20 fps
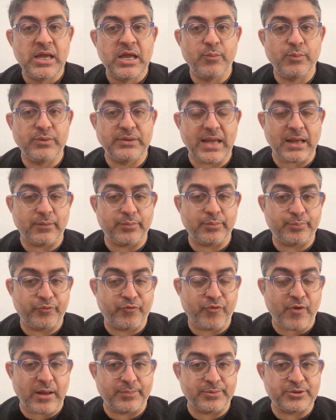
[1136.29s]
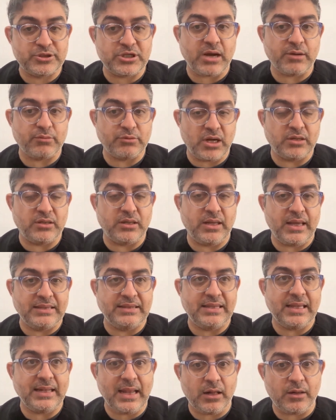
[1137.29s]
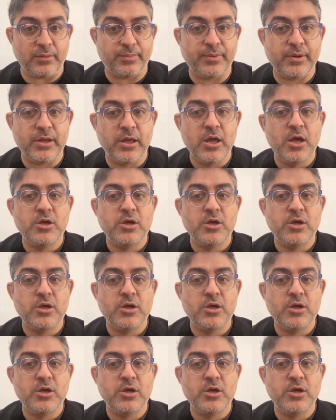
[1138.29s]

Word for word: with al- for alopecia areata, it did help.